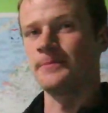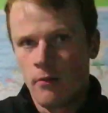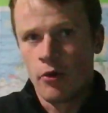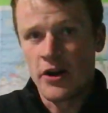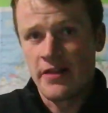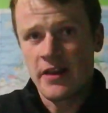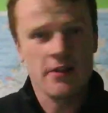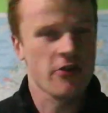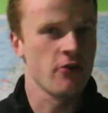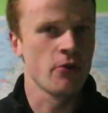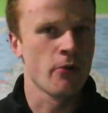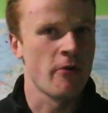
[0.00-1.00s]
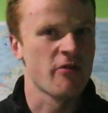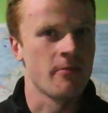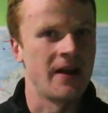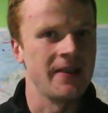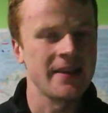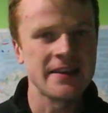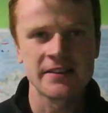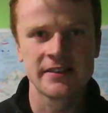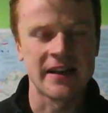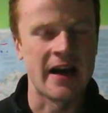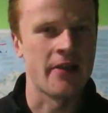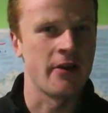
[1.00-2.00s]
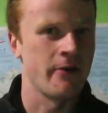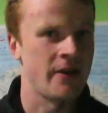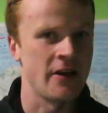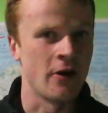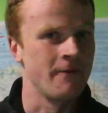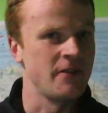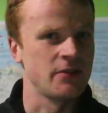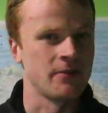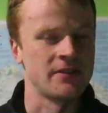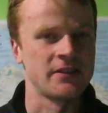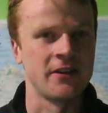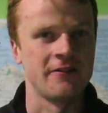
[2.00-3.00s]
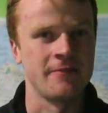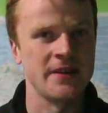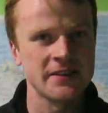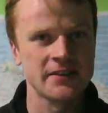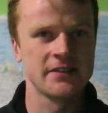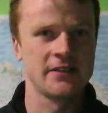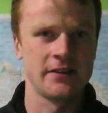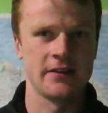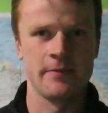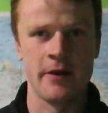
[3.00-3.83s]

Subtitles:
What do you think? Do you agree with my list? Are there any obvious ones that I've missed?